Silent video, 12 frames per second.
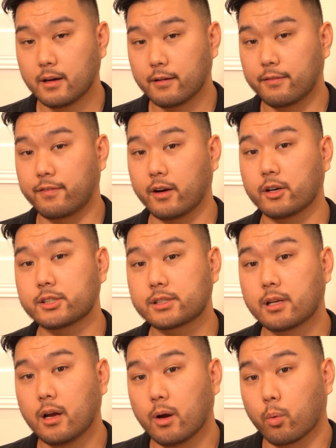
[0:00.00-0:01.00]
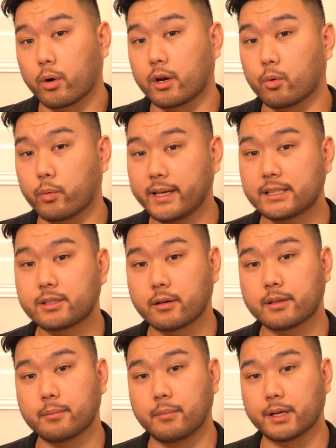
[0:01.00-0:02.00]
First, we're going to
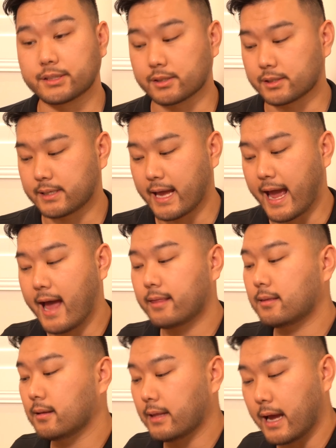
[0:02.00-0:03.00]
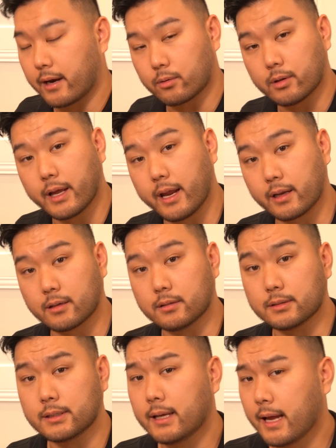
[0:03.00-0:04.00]
restart the muscles at the lateral
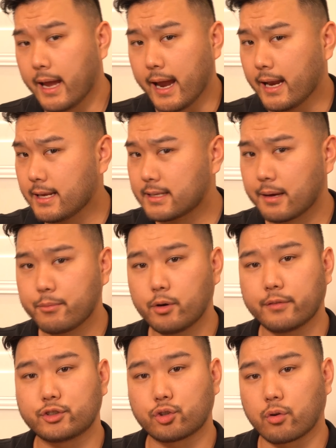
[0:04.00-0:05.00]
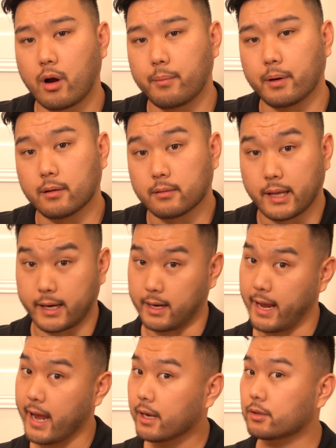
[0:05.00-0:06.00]
ankle. Anytime you have trauma, like
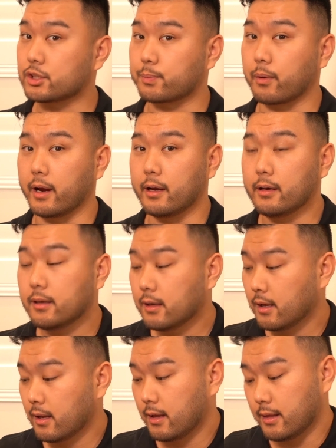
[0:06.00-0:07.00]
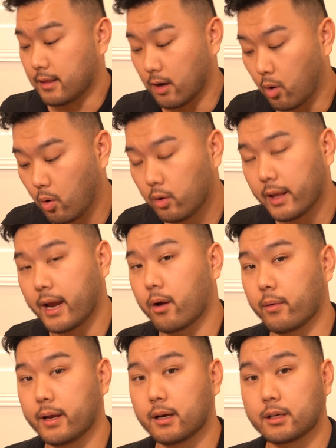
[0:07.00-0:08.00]
an ankle sprain, the whole
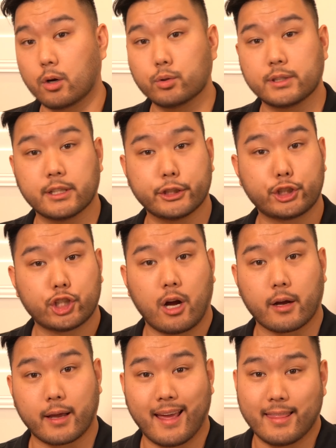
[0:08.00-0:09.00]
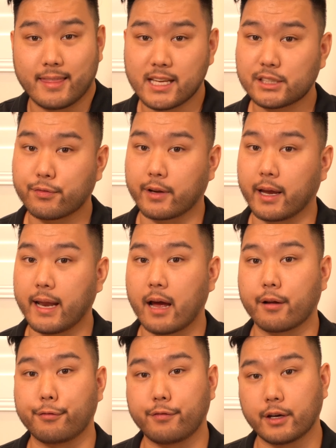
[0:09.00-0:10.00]
area goes into shock and things forget how
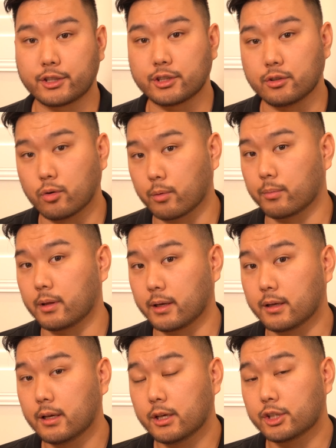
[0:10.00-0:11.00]
to function normally.